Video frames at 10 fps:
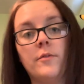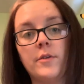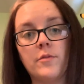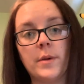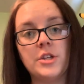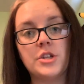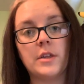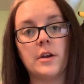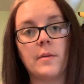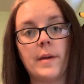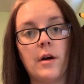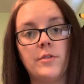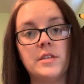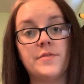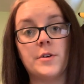of information there about
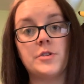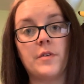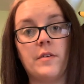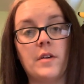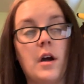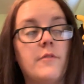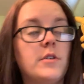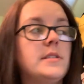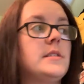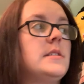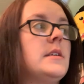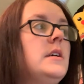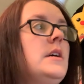this first round of conferences.